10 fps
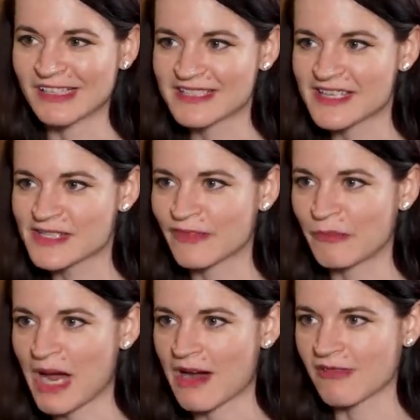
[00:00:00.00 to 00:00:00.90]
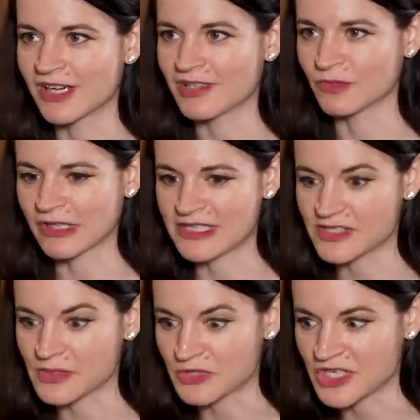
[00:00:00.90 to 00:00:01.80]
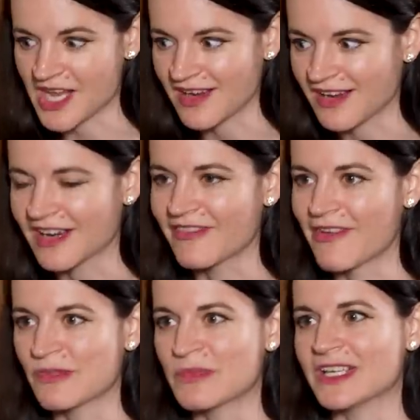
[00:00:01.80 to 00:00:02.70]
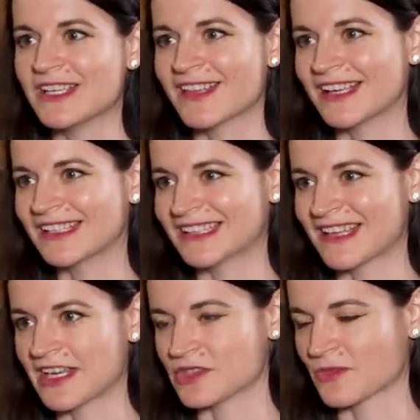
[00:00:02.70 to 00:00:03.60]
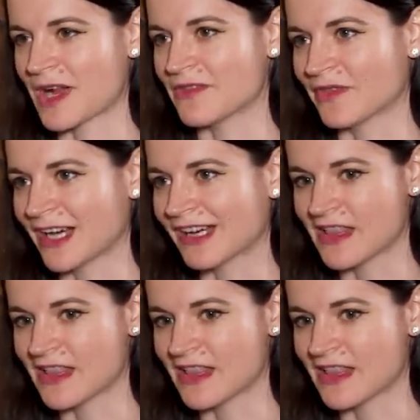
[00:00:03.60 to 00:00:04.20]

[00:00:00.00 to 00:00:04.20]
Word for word: sense of power and really subjugate kind of everybody that is around there.